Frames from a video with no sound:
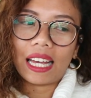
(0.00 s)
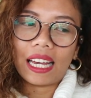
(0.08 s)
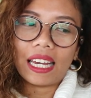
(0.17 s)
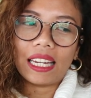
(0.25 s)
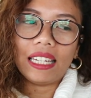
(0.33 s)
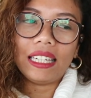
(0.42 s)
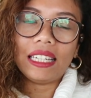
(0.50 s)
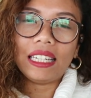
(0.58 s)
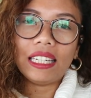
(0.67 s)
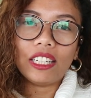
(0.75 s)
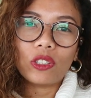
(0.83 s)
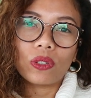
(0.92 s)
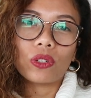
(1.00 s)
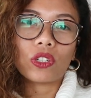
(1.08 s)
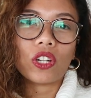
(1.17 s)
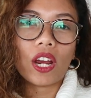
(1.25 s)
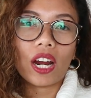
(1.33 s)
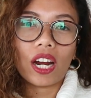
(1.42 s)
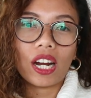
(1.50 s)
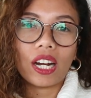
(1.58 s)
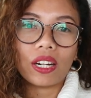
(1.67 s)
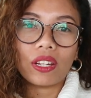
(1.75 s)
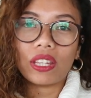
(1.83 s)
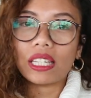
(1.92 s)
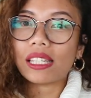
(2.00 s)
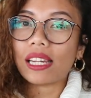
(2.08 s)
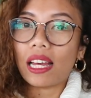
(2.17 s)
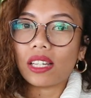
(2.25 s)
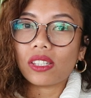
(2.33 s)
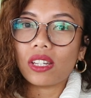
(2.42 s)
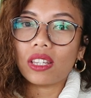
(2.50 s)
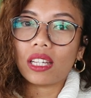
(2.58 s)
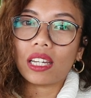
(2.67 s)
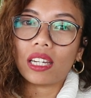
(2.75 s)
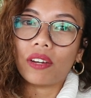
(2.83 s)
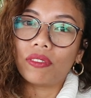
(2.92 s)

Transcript: I need to share this lesson that I